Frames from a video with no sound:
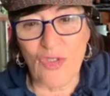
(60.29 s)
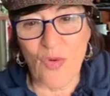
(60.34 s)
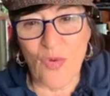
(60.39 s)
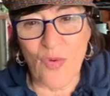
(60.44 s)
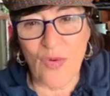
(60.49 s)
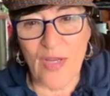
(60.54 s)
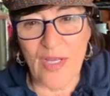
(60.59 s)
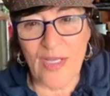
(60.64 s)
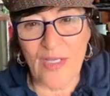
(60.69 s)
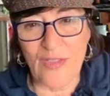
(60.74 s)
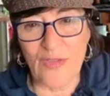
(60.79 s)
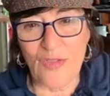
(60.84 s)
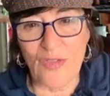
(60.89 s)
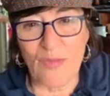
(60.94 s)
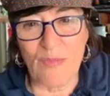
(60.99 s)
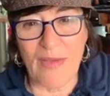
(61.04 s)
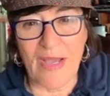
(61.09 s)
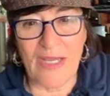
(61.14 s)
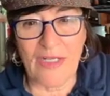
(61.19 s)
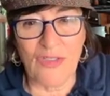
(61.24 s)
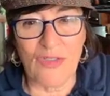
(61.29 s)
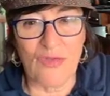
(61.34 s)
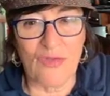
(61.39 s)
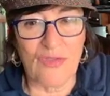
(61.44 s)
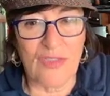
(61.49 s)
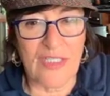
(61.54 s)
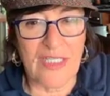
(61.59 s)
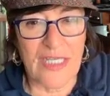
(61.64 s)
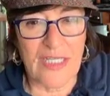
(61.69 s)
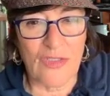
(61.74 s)
toys, you might
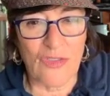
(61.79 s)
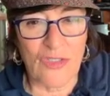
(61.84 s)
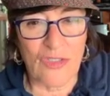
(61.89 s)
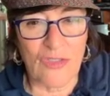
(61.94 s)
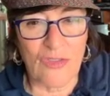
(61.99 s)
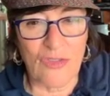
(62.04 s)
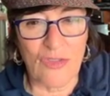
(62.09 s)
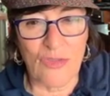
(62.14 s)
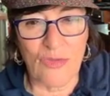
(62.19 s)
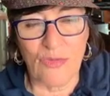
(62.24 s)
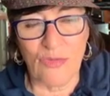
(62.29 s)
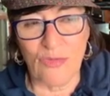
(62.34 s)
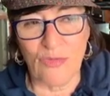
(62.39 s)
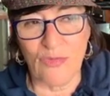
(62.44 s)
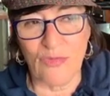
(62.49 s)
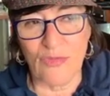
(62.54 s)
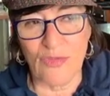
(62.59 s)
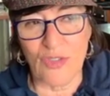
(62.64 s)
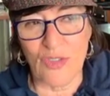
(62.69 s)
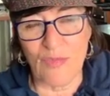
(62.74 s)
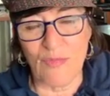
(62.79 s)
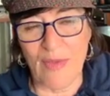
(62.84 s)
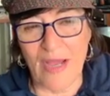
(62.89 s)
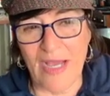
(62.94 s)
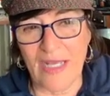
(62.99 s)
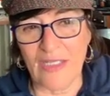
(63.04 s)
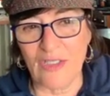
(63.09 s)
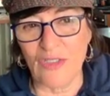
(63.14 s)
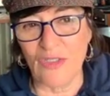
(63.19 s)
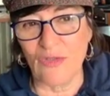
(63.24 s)
use kitchen tools, you
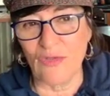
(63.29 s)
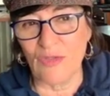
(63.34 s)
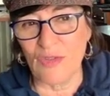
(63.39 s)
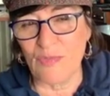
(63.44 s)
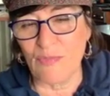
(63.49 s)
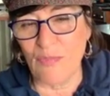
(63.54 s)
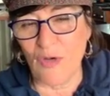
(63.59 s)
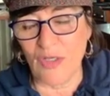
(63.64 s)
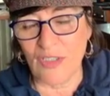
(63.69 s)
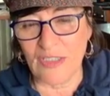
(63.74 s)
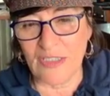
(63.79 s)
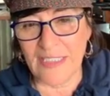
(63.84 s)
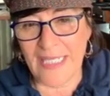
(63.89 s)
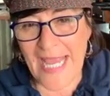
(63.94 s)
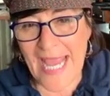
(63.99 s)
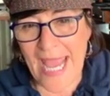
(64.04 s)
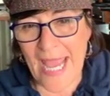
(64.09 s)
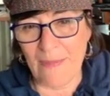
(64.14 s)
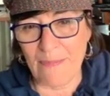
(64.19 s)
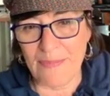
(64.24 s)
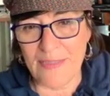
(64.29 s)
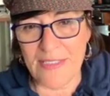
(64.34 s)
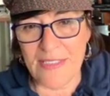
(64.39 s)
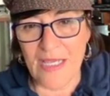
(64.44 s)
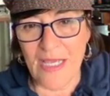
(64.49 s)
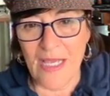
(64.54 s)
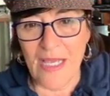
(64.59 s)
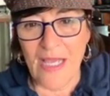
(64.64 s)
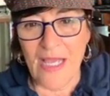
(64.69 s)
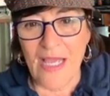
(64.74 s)
might use bottle caps.
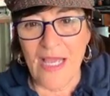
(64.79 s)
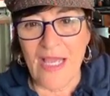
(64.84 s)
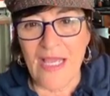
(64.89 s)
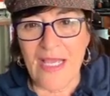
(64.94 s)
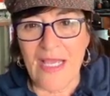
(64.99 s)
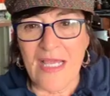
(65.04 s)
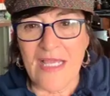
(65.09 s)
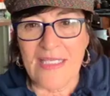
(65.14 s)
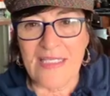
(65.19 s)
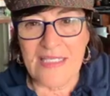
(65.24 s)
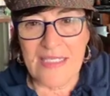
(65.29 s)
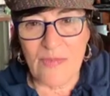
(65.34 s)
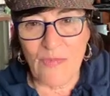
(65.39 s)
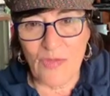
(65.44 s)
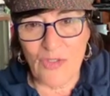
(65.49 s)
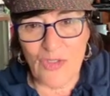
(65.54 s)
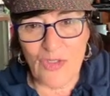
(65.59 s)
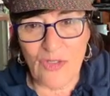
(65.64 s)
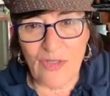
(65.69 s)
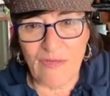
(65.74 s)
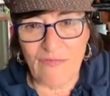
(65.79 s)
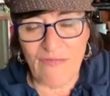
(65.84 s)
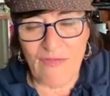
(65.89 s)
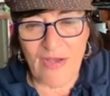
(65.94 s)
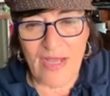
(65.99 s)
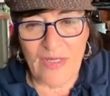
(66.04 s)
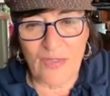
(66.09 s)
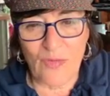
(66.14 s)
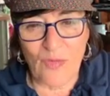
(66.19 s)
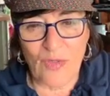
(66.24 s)
See what you can
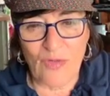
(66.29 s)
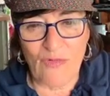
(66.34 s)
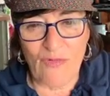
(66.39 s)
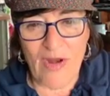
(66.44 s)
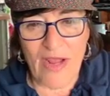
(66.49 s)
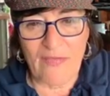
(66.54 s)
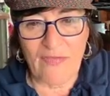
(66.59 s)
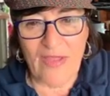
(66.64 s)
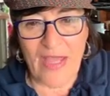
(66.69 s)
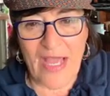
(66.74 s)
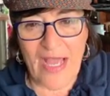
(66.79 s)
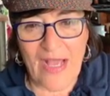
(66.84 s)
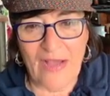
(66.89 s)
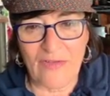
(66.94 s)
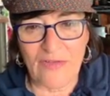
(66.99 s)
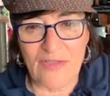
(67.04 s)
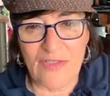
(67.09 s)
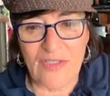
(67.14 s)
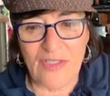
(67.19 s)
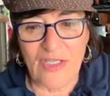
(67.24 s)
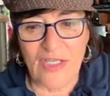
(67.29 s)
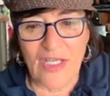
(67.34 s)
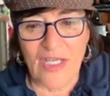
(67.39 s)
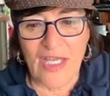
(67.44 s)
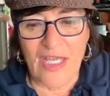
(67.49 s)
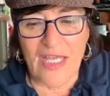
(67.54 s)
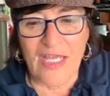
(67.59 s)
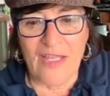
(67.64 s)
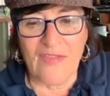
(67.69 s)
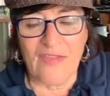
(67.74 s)
find all around the house.
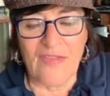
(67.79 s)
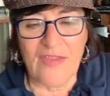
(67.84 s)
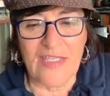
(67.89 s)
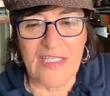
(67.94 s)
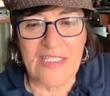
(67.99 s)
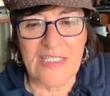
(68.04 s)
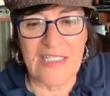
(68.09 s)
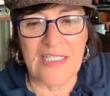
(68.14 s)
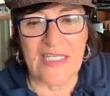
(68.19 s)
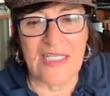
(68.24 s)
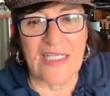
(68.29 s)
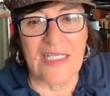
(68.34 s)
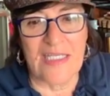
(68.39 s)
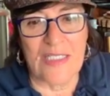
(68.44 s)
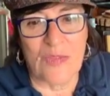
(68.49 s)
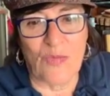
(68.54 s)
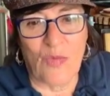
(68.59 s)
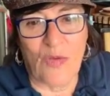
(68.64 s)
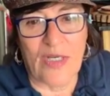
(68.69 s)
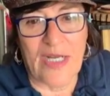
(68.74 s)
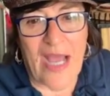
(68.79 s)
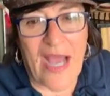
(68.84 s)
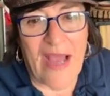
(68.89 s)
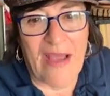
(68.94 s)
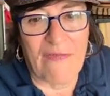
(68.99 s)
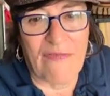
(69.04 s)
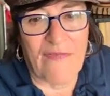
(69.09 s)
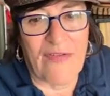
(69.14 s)
This is what I